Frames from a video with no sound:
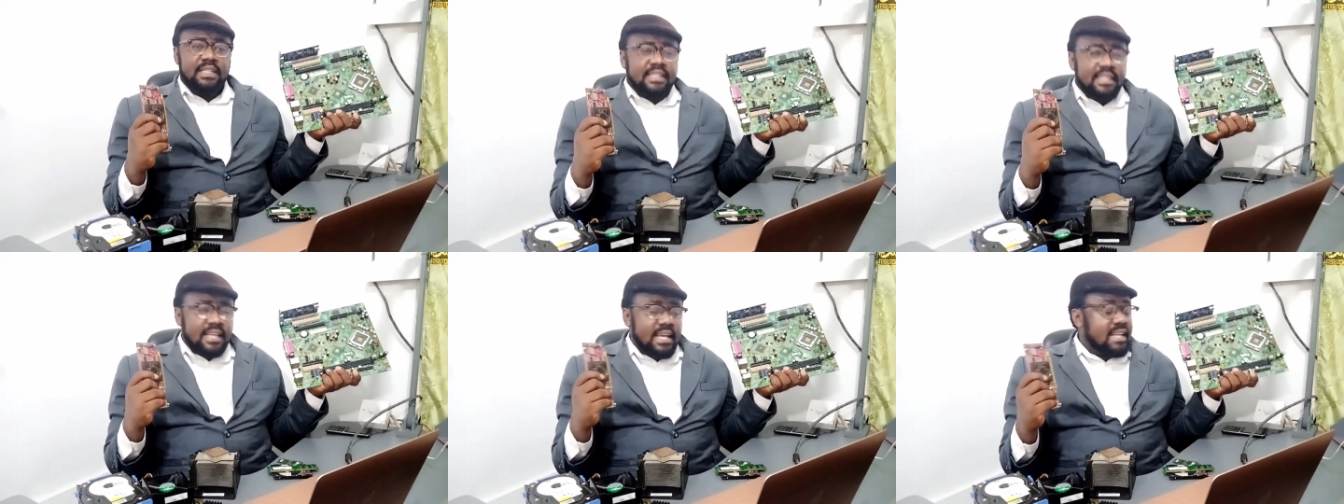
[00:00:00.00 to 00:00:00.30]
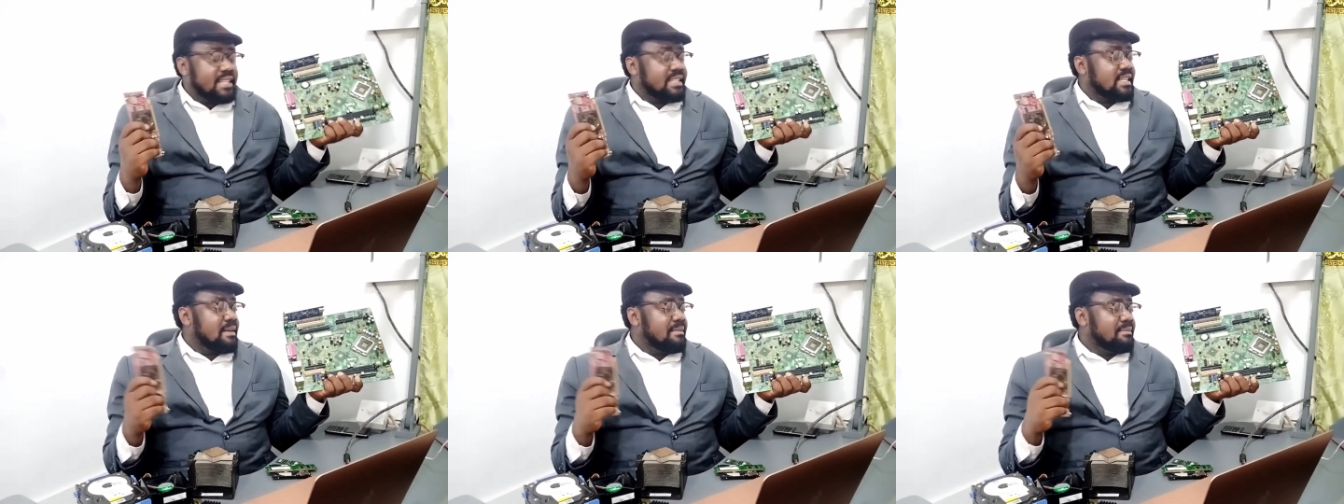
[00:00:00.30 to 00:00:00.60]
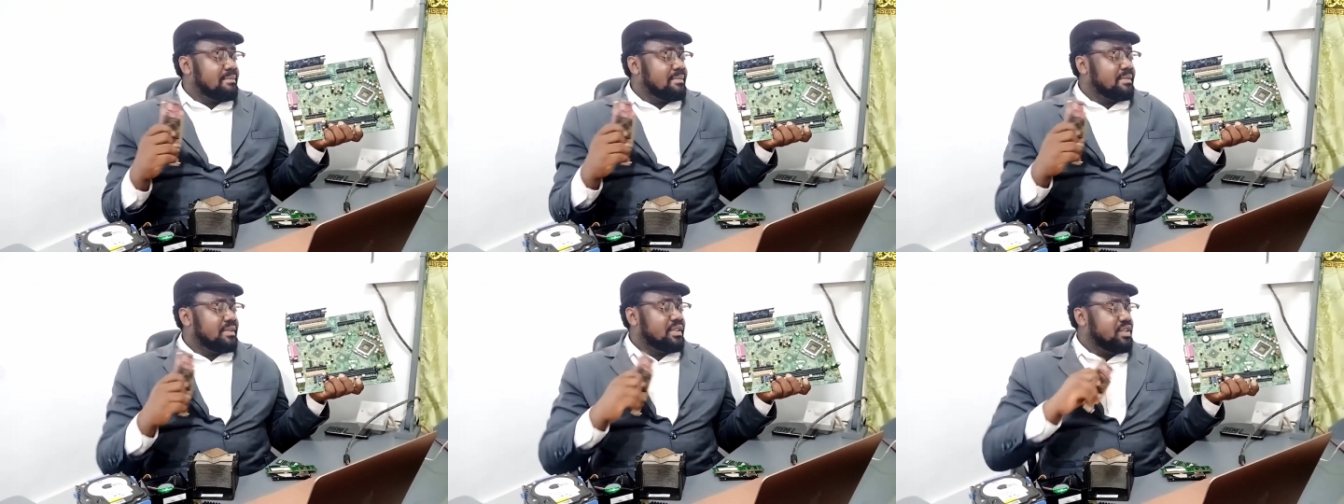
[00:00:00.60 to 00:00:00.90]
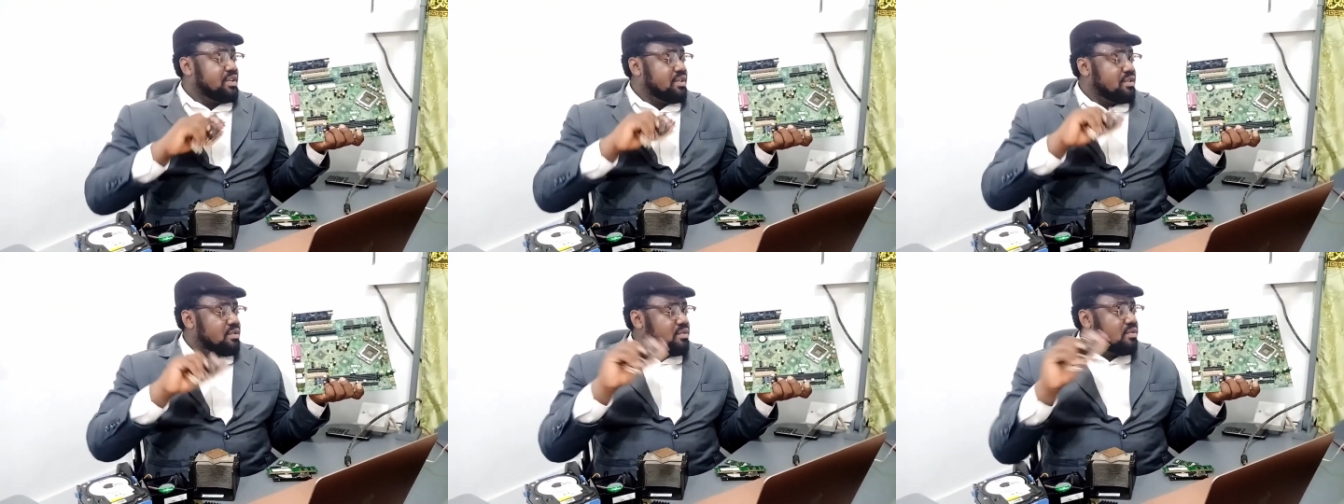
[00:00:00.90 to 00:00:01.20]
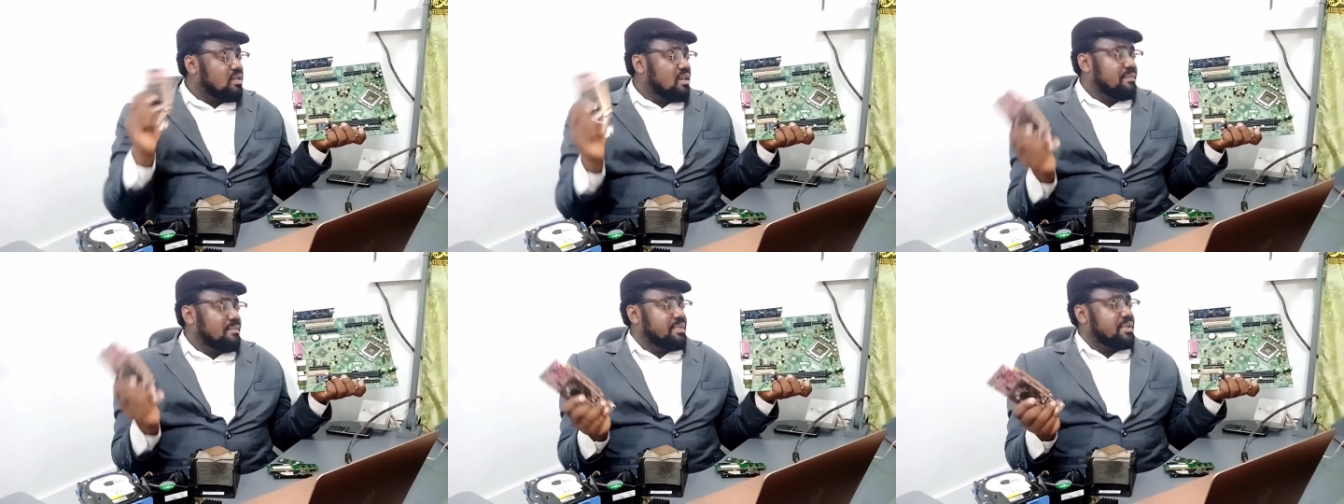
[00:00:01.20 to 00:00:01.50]
There are some
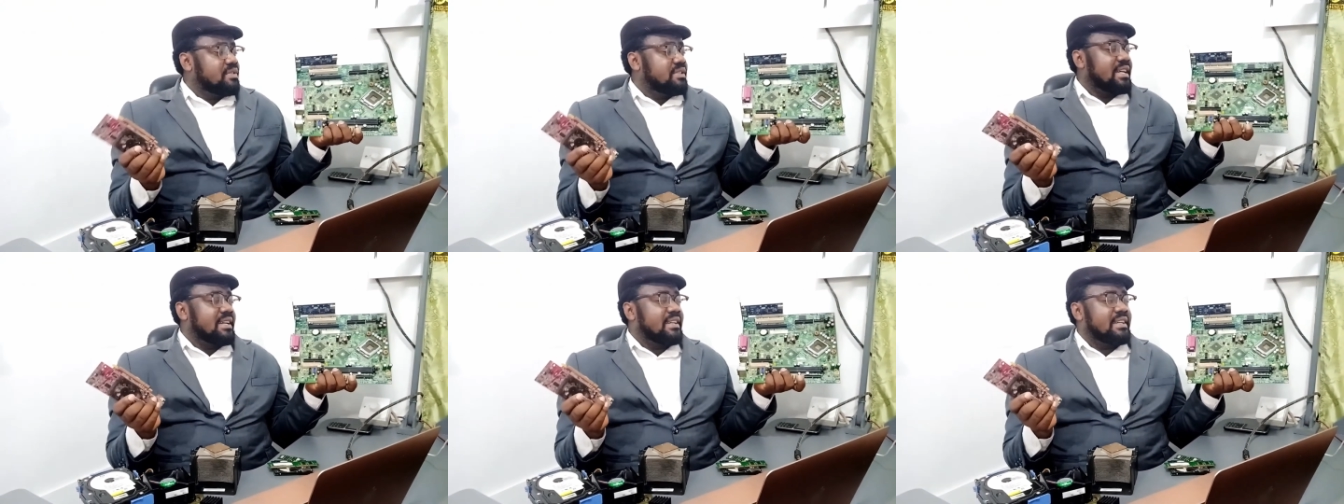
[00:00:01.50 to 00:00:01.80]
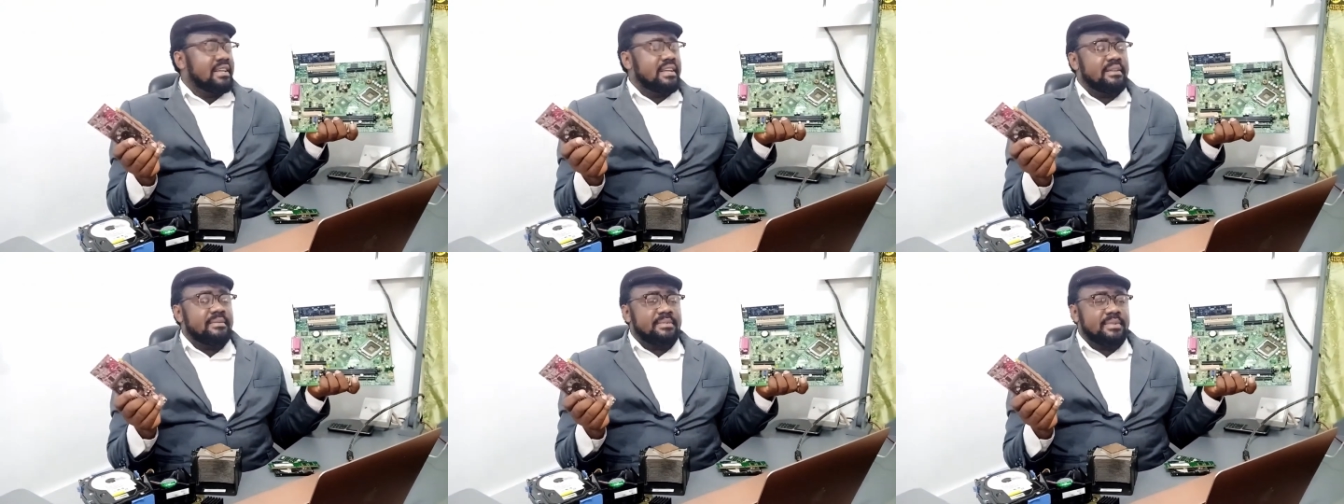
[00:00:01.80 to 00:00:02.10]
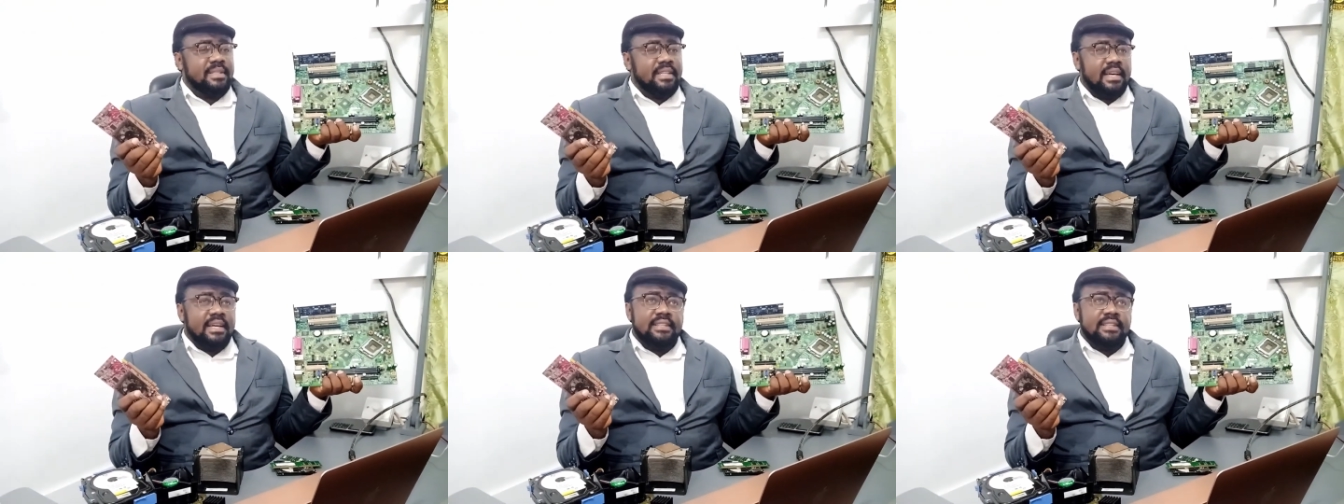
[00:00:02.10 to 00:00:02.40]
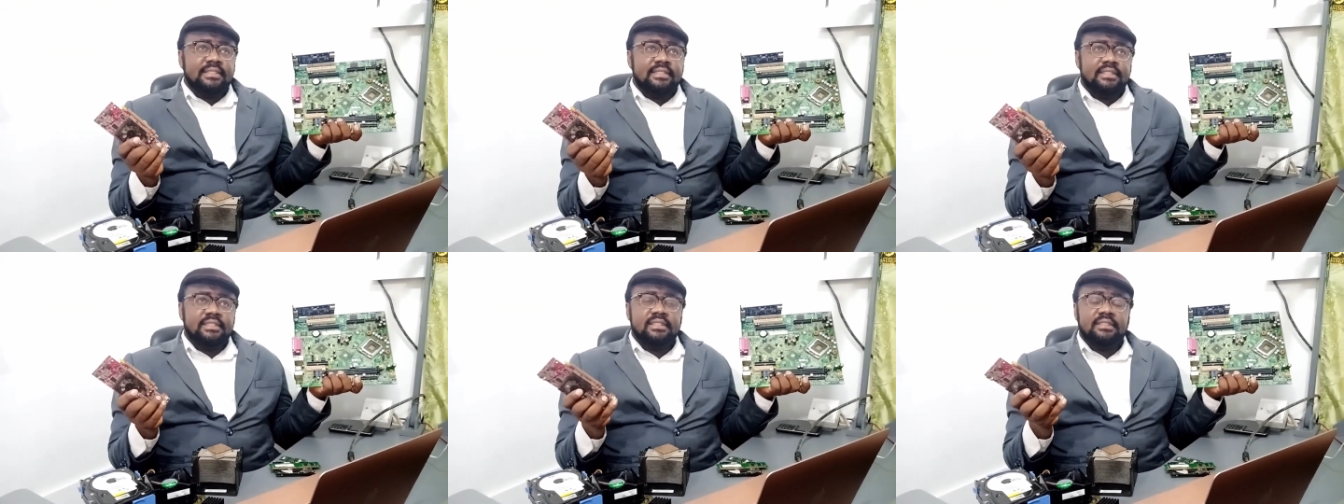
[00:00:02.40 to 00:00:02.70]
new computer games that